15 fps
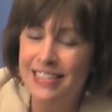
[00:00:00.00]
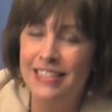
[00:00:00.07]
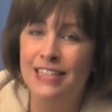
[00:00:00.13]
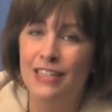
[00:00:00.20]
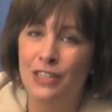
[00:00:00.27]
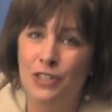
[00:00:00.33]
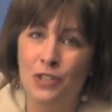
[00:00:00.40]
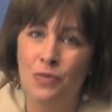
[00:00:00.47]

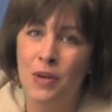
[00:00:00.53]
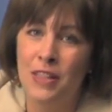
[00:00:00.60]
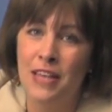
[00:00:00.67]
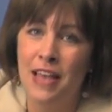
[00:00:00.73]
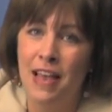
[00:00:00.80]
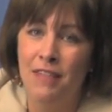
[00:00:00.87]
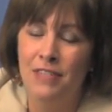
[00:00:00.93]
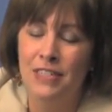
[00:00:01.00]
listen to what
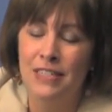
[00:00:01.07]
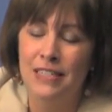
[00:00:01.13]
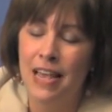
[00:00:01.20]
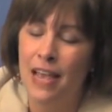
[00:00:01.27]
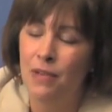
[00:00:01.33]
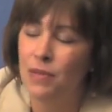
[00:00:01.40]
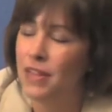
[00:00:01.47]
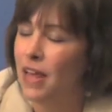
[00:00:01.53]
they have to
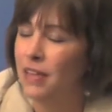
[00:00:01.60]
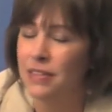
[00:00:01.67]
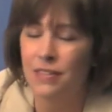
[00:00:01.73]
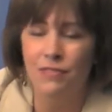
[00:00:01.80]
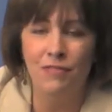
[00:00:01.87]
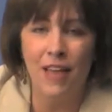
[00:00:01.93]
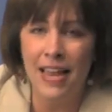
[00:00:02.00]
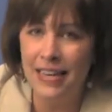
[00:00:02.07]
say without
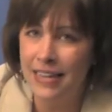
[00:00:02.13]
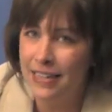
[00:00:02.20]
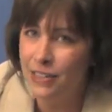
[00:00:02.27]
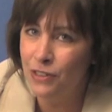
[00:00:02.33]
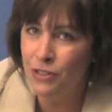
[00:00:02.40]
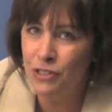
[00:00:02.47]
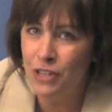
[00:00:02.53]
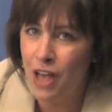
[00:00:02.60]

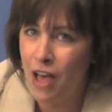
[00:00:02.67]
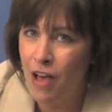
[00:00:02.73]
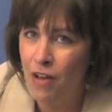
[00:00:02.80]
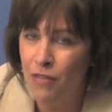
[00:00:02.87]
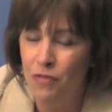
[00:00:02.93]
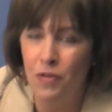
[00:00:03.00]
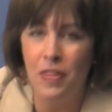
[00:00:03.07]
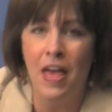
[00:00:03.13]
defending
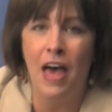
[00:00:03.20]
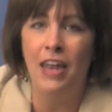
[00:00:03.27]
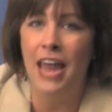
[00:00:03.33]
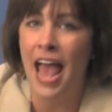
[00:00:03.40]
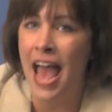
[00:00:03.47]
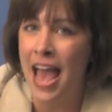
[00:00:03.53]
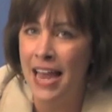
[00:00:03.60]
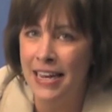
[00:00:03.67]
yourself, without
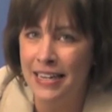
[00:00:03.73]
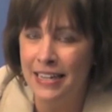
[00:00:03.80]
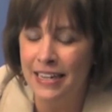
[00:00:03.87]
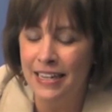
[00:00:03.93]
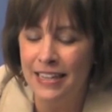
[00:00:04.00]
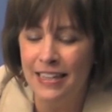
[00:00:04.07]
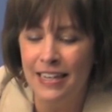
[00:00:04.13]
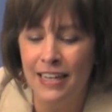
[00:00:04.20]
adding
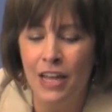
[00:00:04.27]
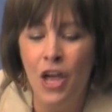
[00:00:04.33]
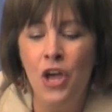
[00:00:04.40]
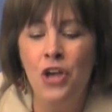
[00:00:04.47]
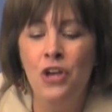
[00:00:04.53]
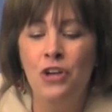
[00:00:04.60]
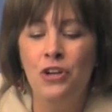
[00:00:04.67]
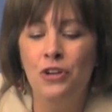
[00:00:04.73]
anything.
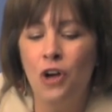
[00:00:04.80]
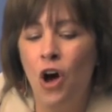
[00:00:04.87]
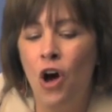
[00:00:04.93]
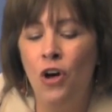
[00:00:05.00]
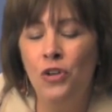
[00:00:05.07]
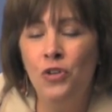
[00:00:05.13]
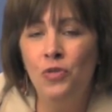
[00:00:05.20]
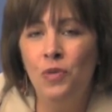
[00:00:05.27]

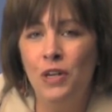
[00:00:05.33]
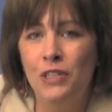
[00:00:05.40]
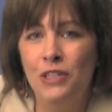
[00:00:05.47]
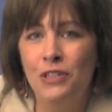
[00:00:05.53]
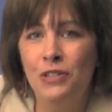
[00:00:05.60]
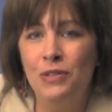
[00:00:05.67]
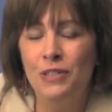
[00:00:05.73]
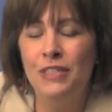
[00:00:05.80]
All you want
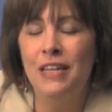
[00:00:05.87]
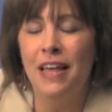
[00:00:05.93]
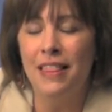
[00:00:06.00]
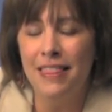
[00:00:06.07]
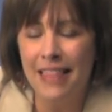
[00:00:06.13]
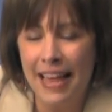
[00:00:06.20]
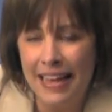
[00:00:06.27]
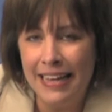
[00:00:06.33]
to do is say,
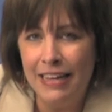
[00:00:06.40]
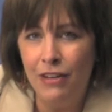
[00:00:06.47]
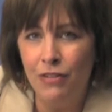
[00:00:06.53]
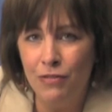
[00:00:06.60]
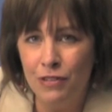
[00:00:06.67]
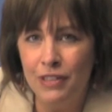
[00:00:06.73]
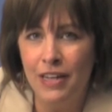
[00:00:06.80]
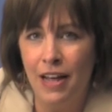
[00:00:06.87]
thank
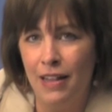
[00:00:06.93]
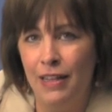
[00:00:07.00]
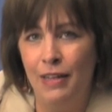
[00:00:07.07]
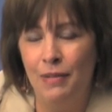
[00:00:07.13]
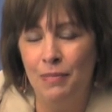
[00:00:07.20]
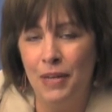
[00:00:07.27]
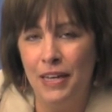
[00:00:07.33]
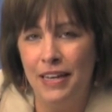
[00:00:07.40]
you for
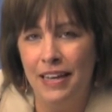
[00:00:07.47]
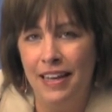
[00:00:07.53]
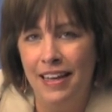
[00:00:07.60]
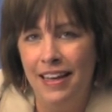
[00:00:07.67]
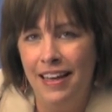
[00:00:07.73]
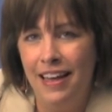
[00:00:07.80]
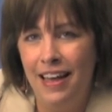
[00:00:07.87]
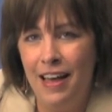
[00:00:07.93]
telling me.
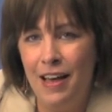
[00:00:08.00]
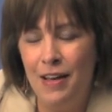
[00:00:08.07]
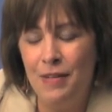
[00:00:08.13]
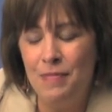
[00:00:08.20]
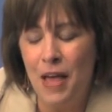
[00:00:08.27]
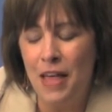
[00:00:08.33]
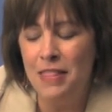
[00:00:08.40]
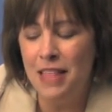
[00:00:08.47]

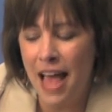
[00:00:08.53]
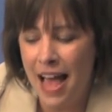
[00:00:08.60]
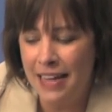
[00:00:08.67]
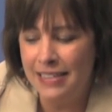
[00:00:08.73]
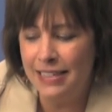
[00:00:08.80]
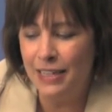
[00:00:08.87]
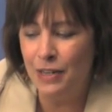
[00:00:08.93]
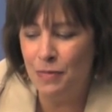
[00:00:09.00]
And
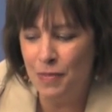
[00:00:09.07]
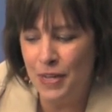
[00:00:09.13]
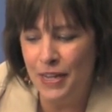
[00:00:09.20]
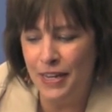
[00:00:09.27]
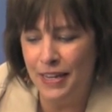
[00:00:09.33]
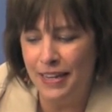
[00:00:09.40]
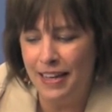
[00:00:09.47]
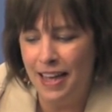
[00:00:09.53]
that's going to
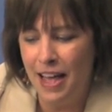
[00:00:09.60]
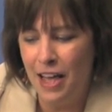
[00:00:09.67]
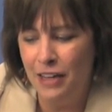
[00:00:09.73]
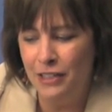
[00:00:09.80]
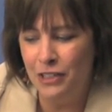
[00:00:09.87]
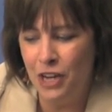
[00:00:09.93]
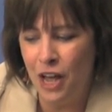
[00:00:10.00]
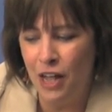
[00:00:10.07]
be
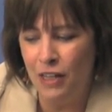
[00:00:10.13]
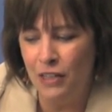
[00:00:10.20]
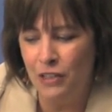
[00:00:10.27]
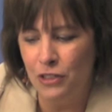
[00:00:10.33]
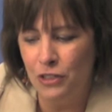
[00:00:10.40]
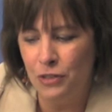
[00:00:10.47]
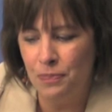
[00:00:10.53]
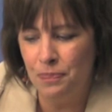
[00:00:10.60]
a
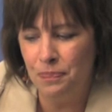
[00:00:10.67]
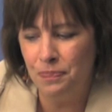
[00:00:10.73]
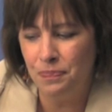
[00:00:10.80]
challenge.